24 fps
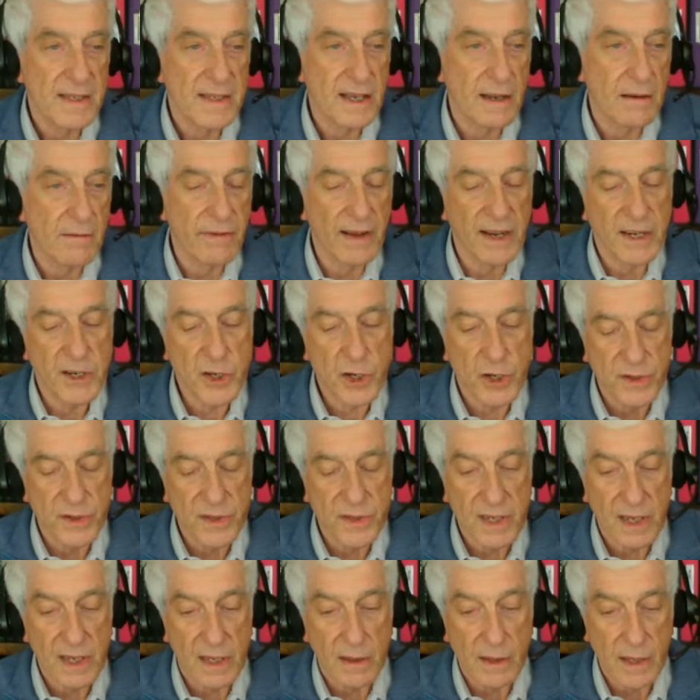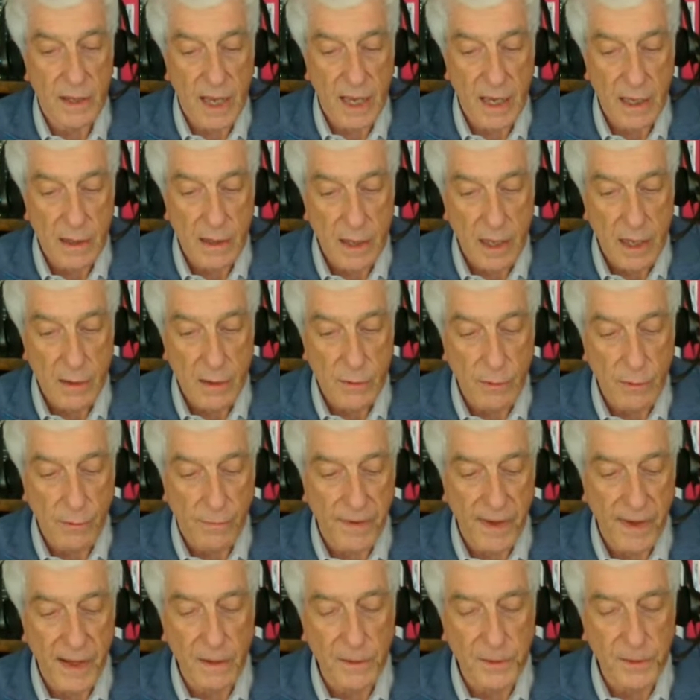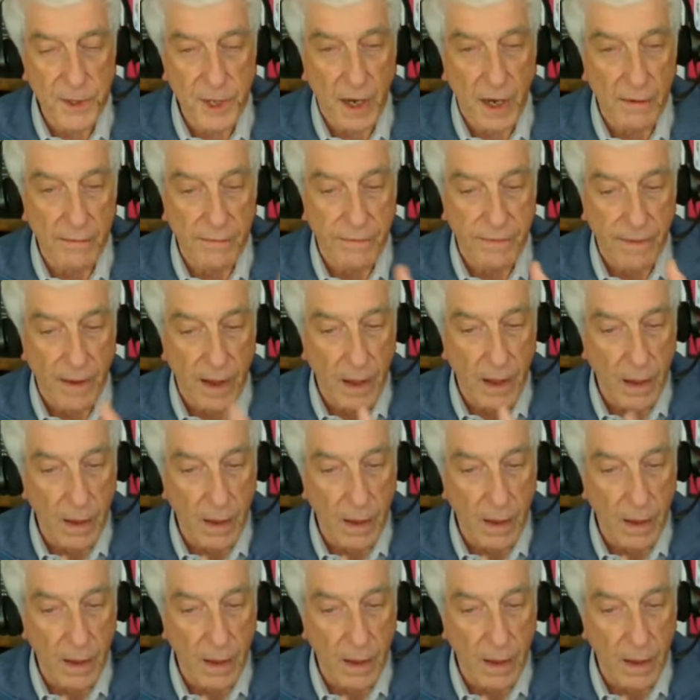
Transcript: inventions in the field of